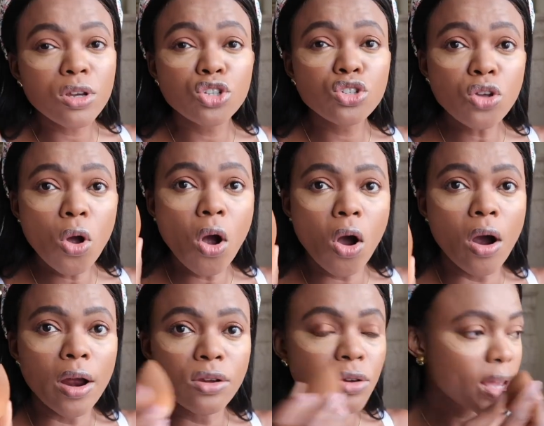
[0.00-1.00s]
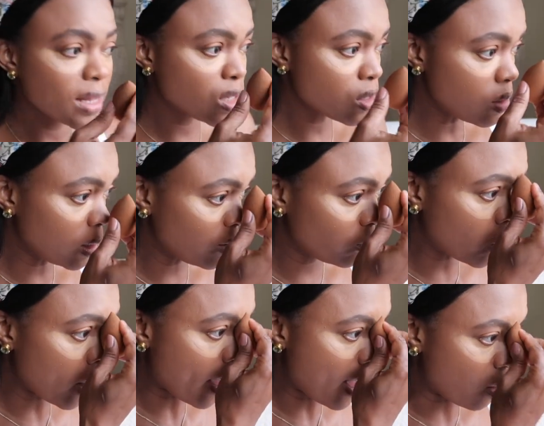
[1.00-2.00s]
so hard, you get to leave
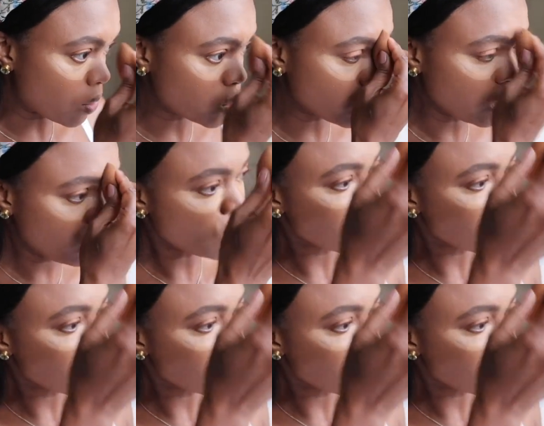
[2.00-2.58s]
your house, you leave your